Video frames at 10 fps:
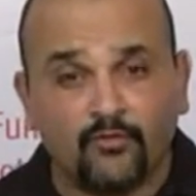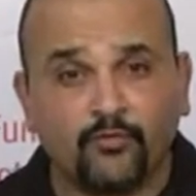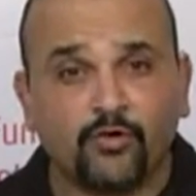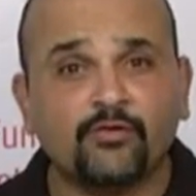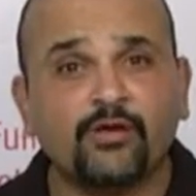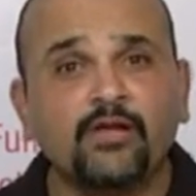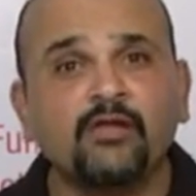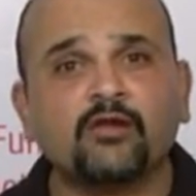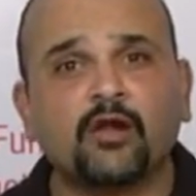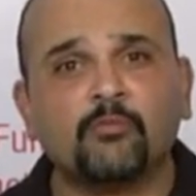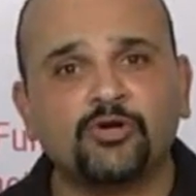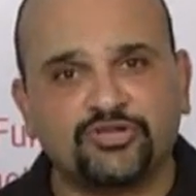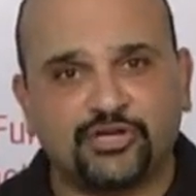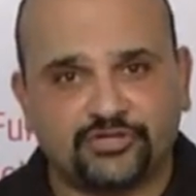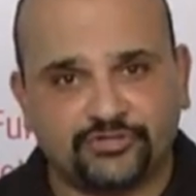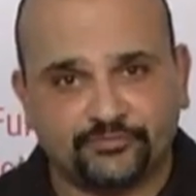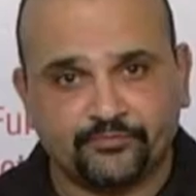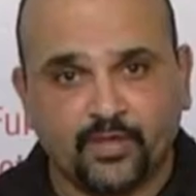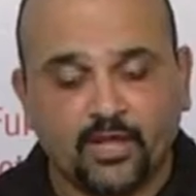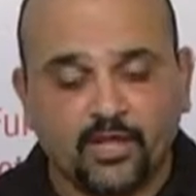for cleaning rubber sheets.
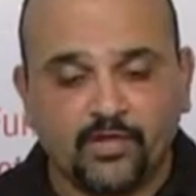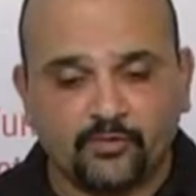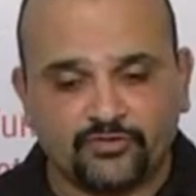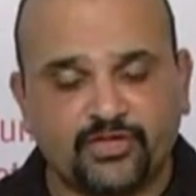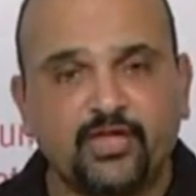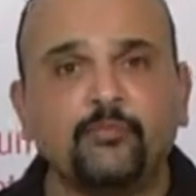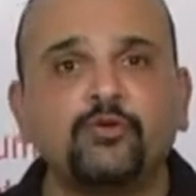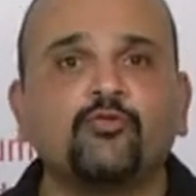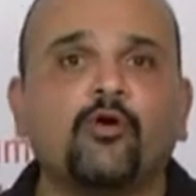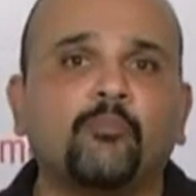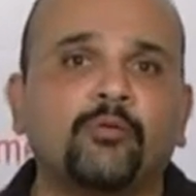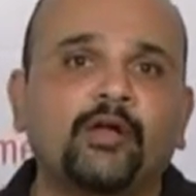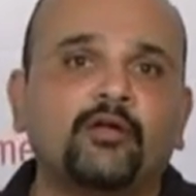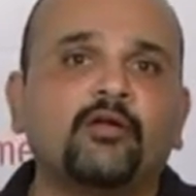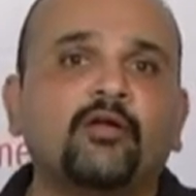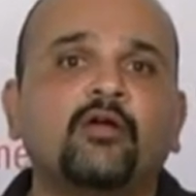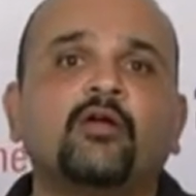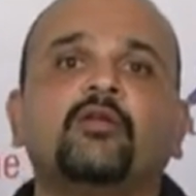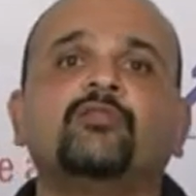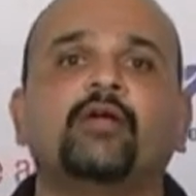He was able to operate
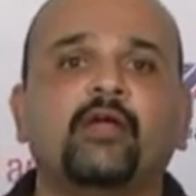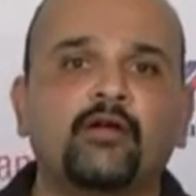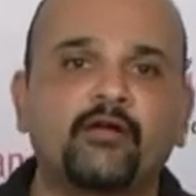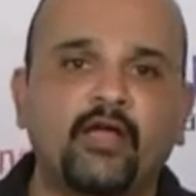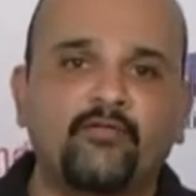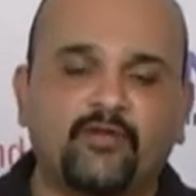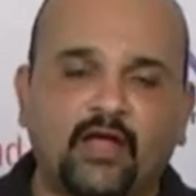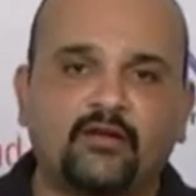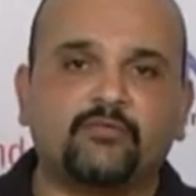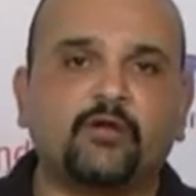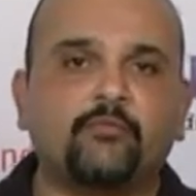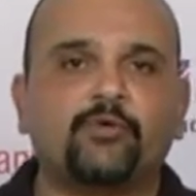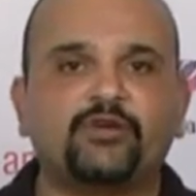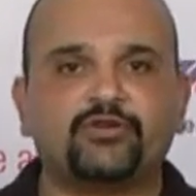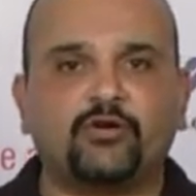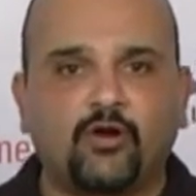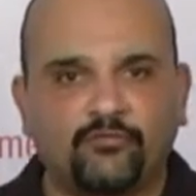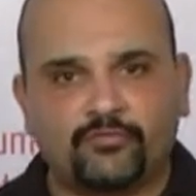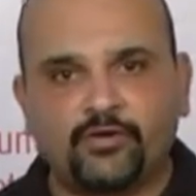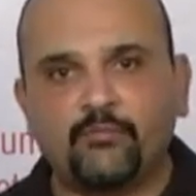the air knife at a pressure
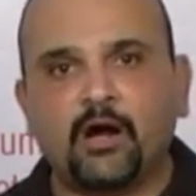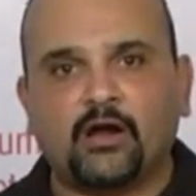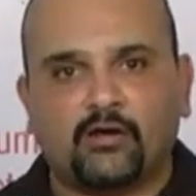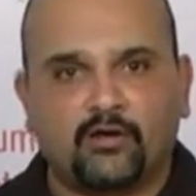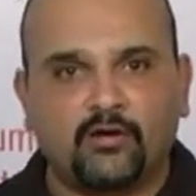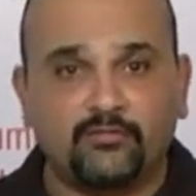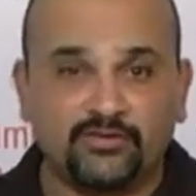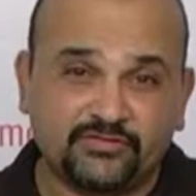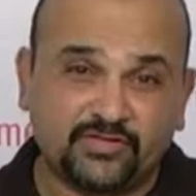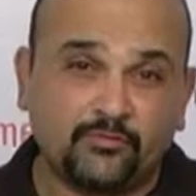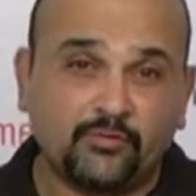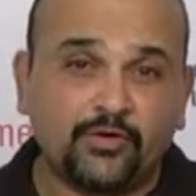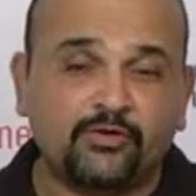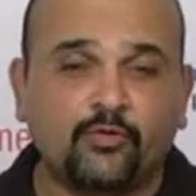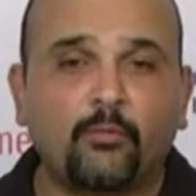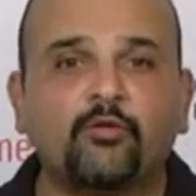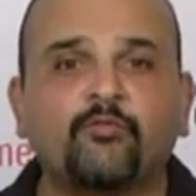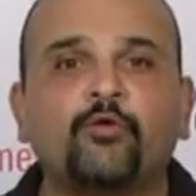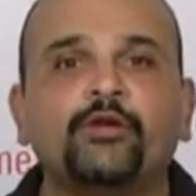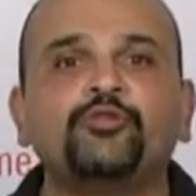of 3 bar, which is equivalent to about
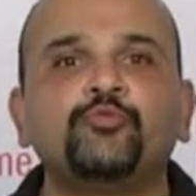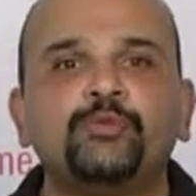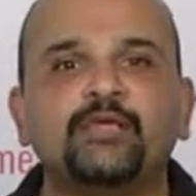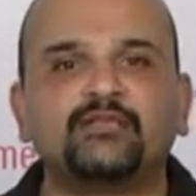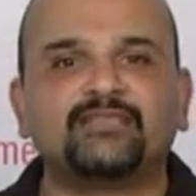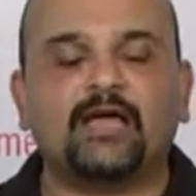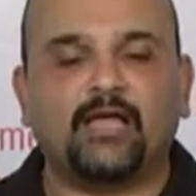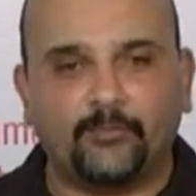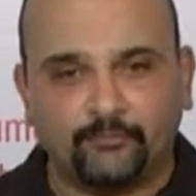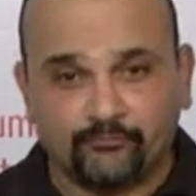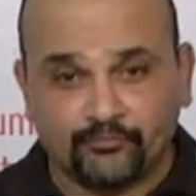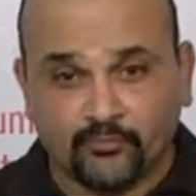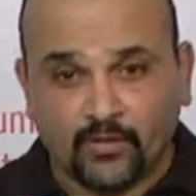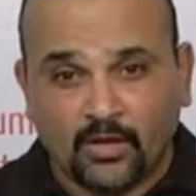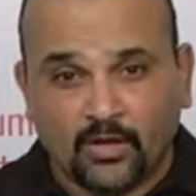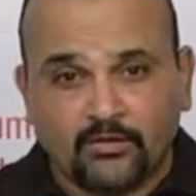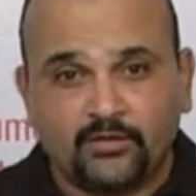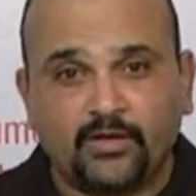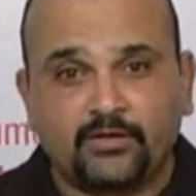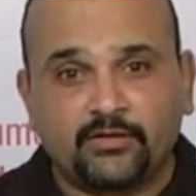42 psi.
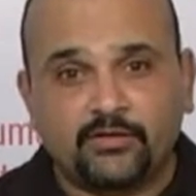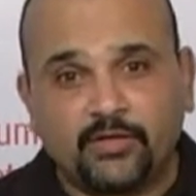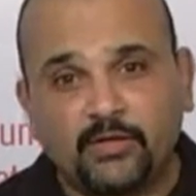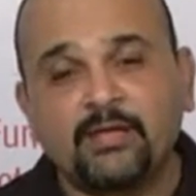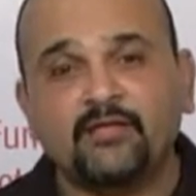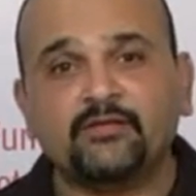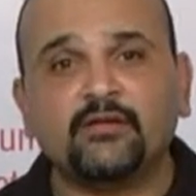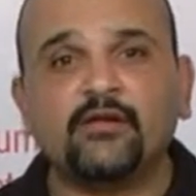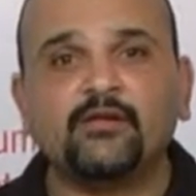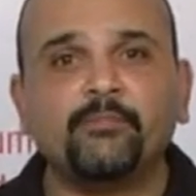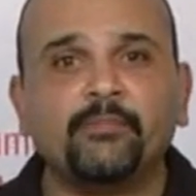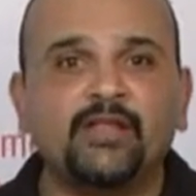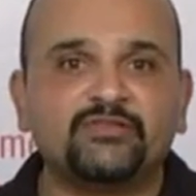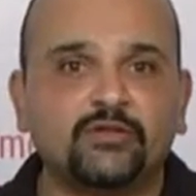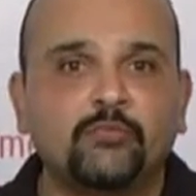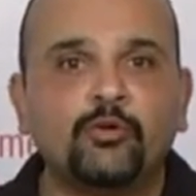He basically replaced a